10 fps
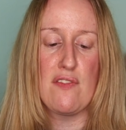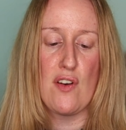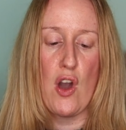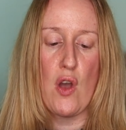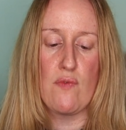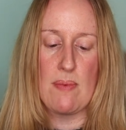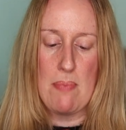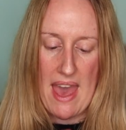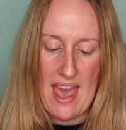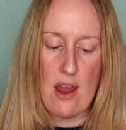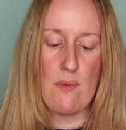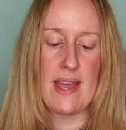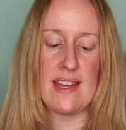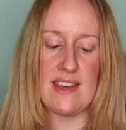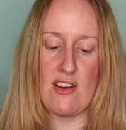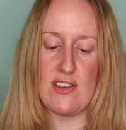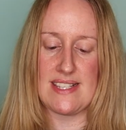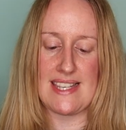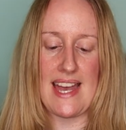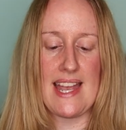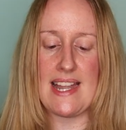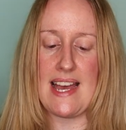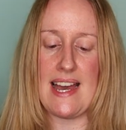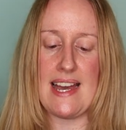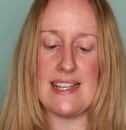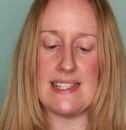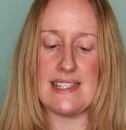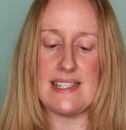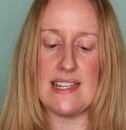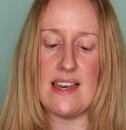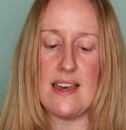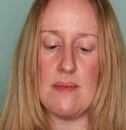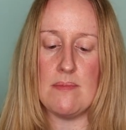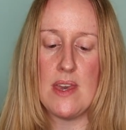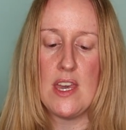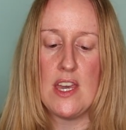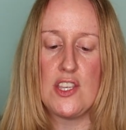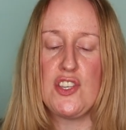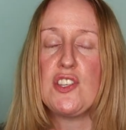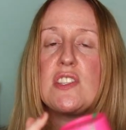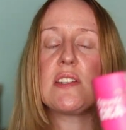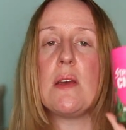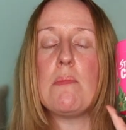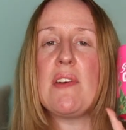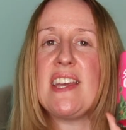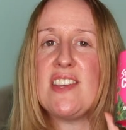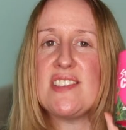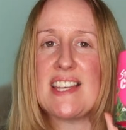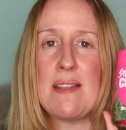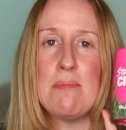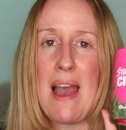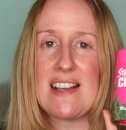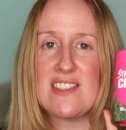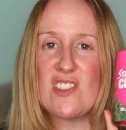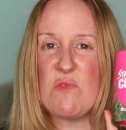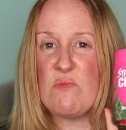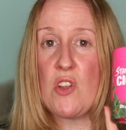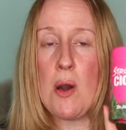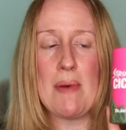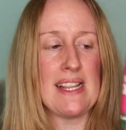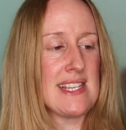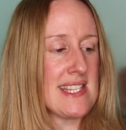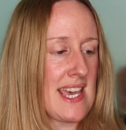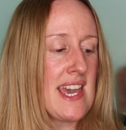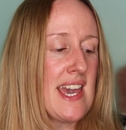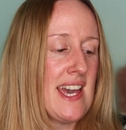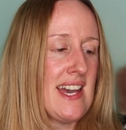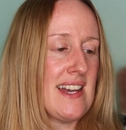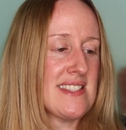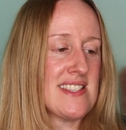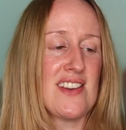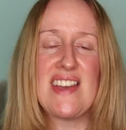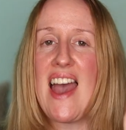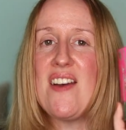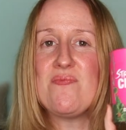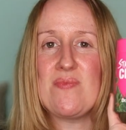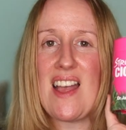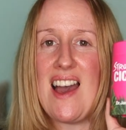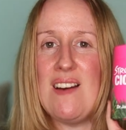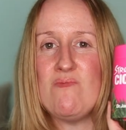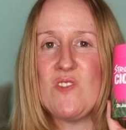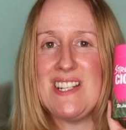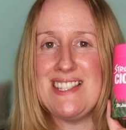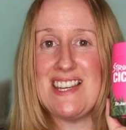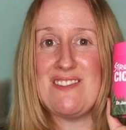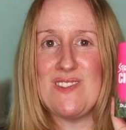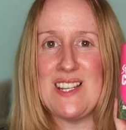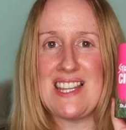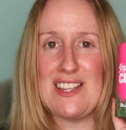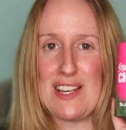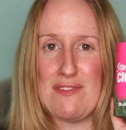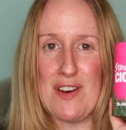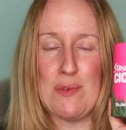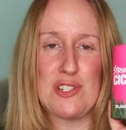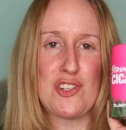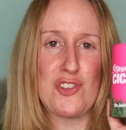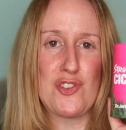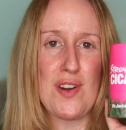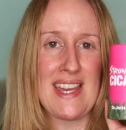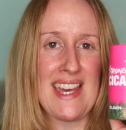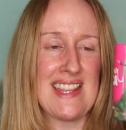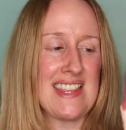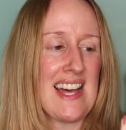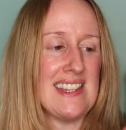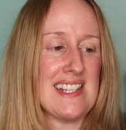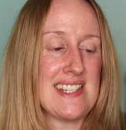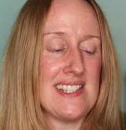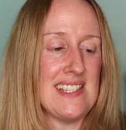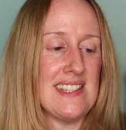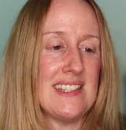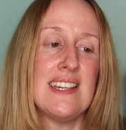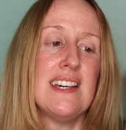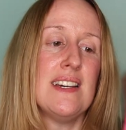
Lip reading: for repairing your skin and just bringing your skin back to some normality. And so, yeah, I'm really, really looking forward to trying that little